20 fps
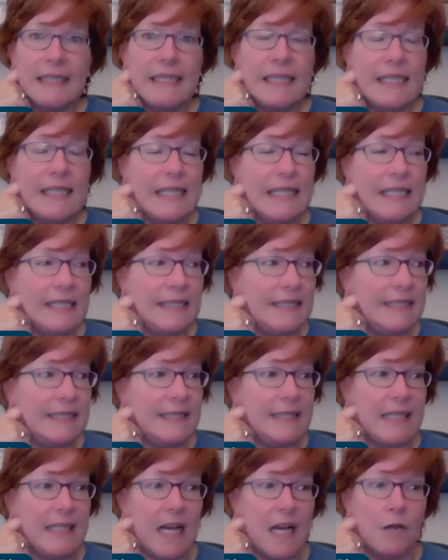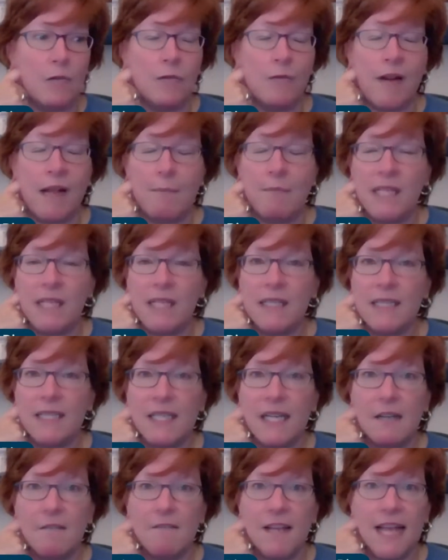It's a remnant
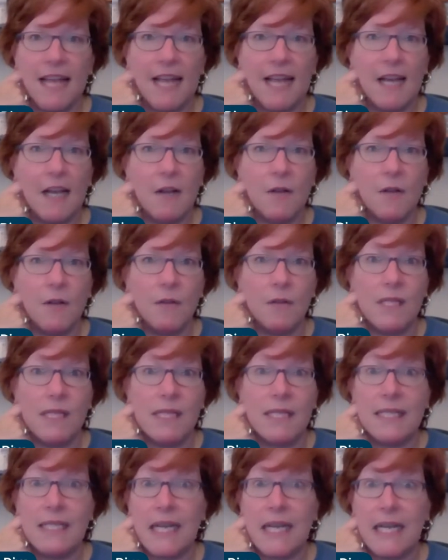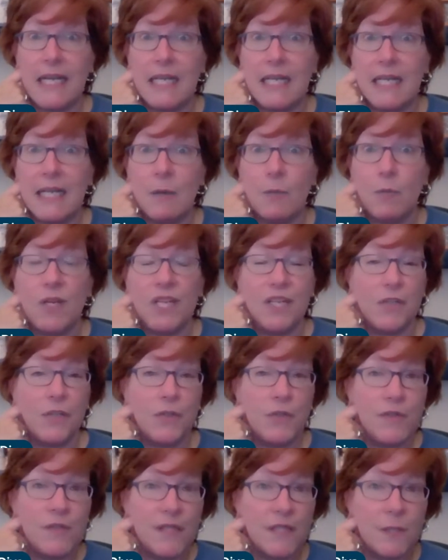of how the data that we
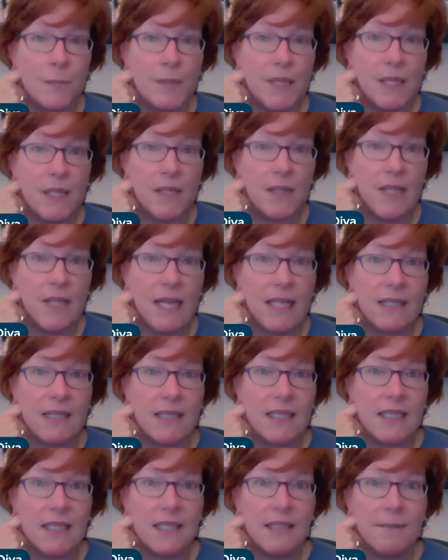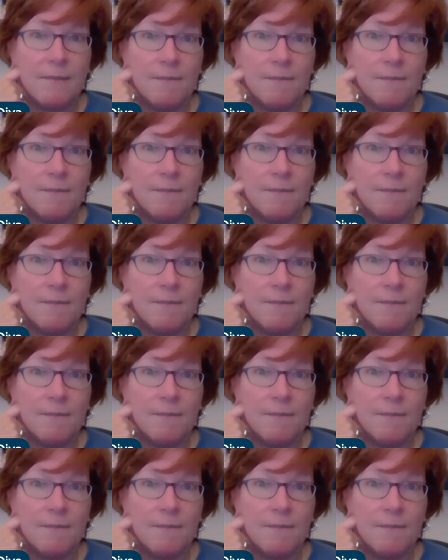use has been collected.